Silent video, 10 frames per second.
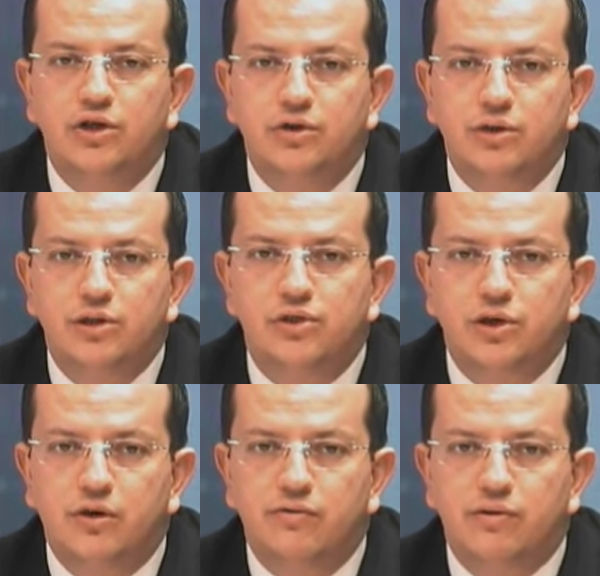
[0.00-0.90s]
issuance
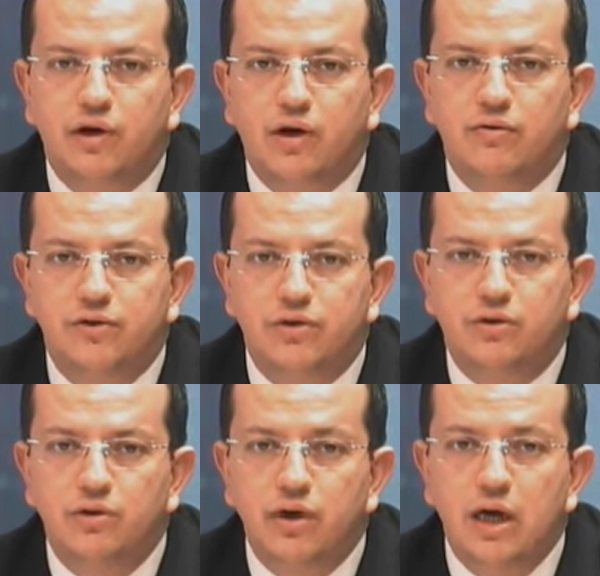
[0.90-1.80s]
of
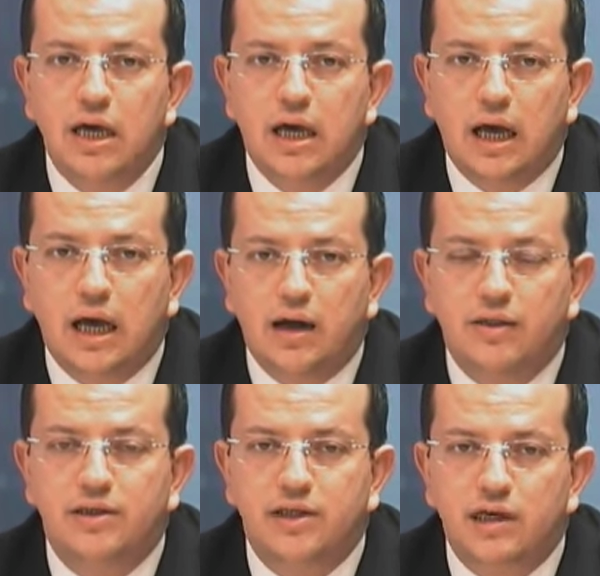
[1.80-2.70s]
Sukuk.
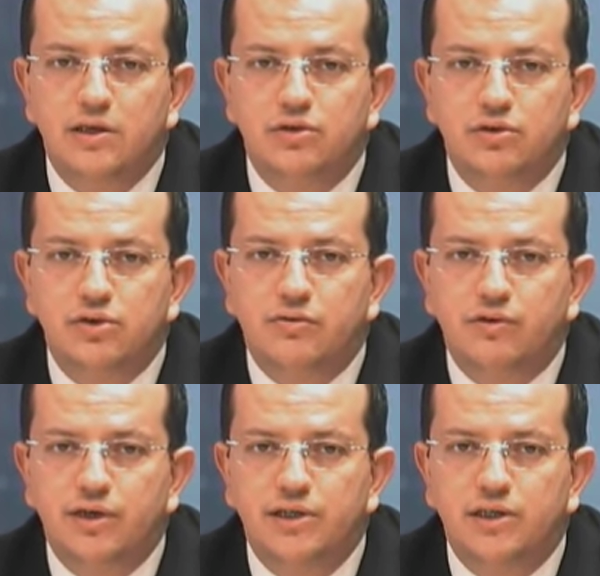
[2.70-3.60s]
The second source of
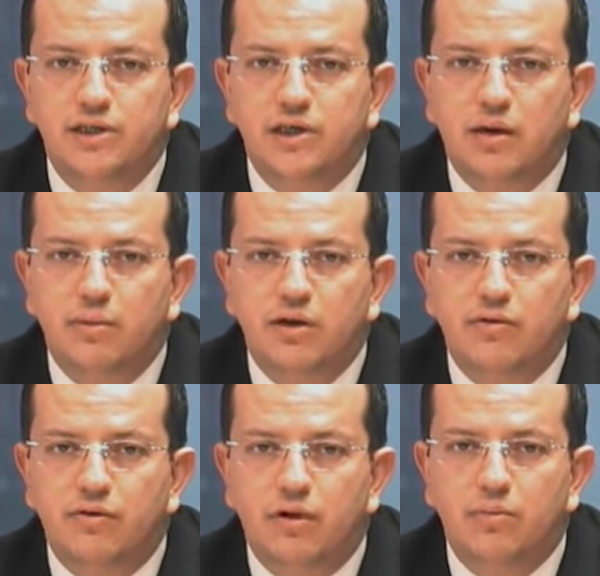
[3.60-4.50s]
risk is coming
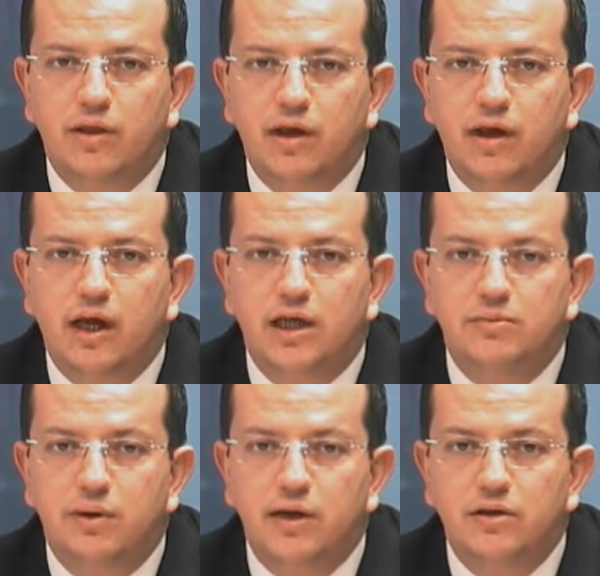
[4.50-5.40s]
from the
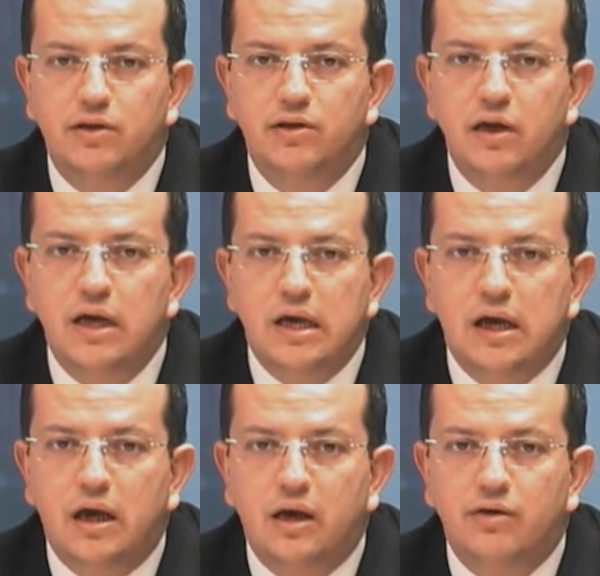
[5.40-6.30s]
expected
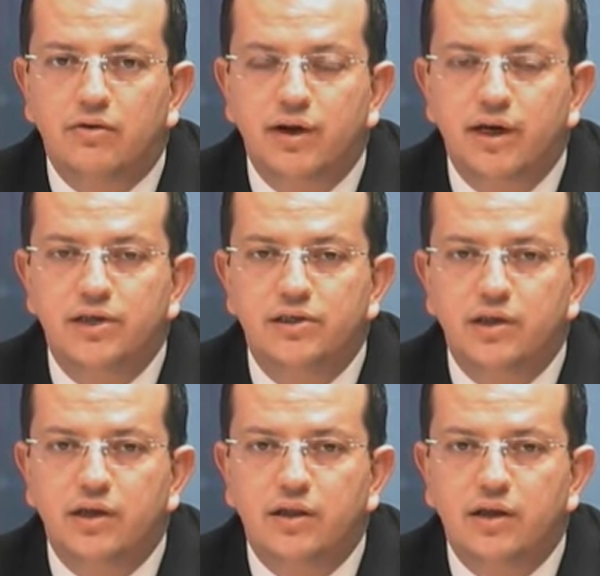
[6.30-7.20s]
increase
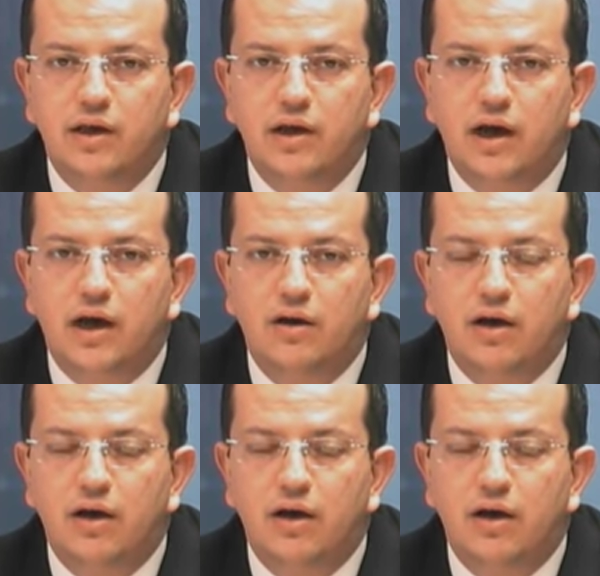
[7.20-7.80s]
in the